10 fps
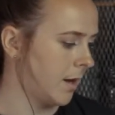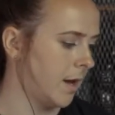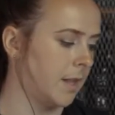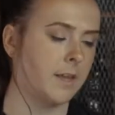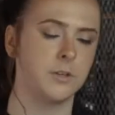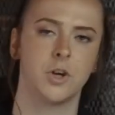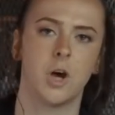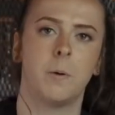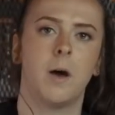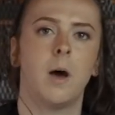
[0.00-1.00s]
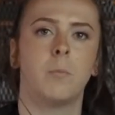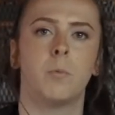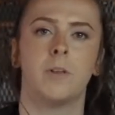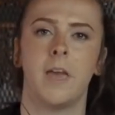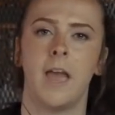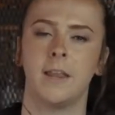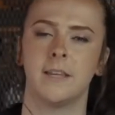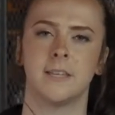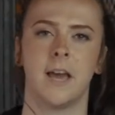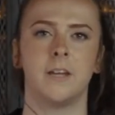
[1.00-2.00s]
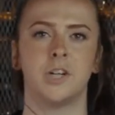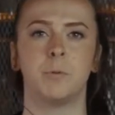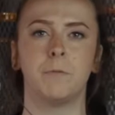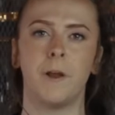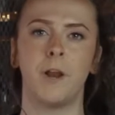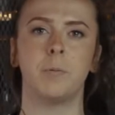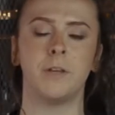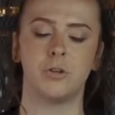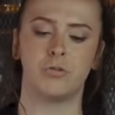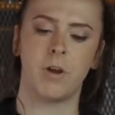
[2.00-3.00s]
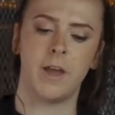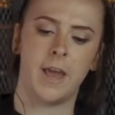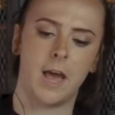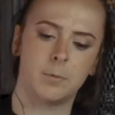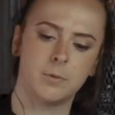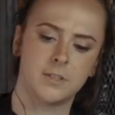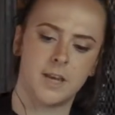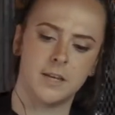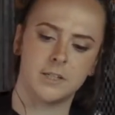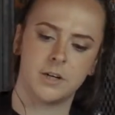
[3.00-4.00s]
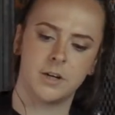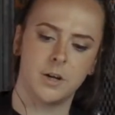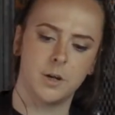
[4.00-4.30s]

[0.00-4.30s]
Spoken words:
And then top it up with any cider, preferably a dry apple cider,